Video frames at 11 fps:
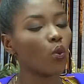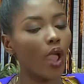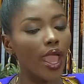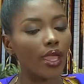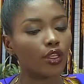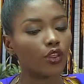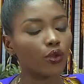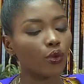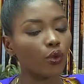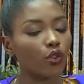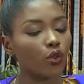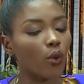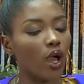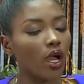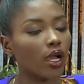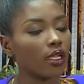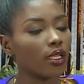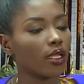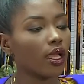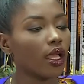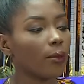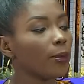when, you know, you are
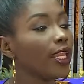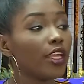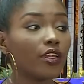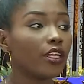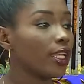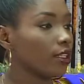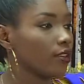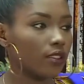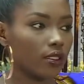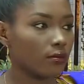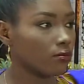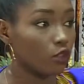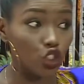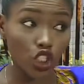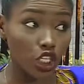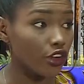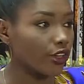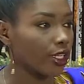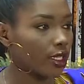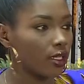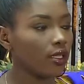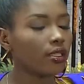learning anything,
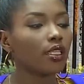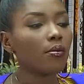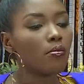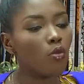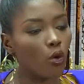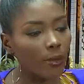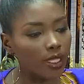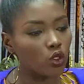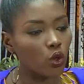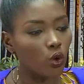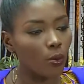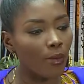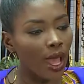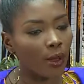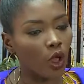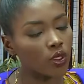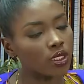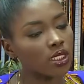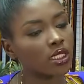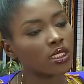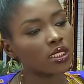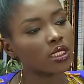generally. The moment,
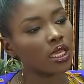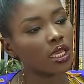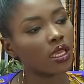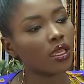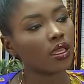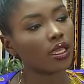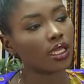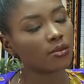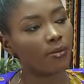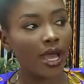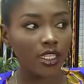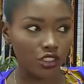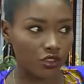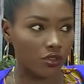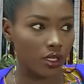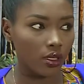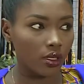consistency is mastery.